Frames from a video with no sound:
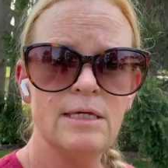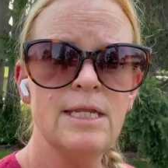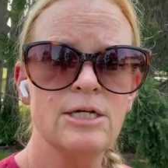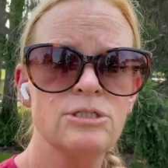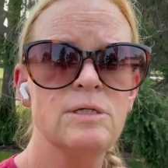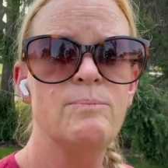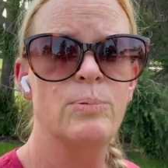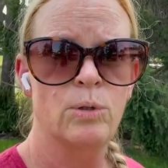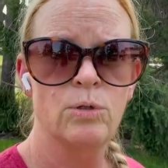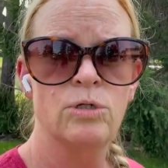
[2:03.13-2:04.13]
can actually
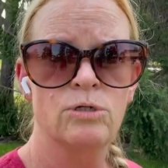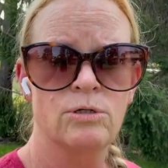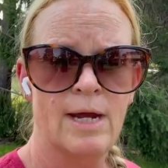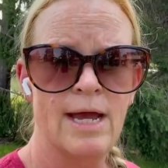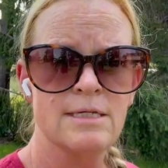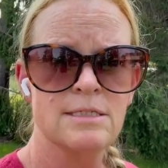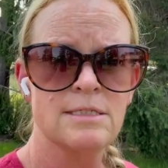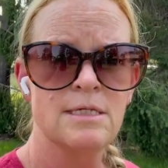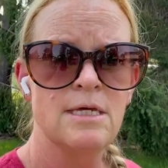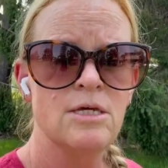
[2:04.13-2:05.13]
burn your grass.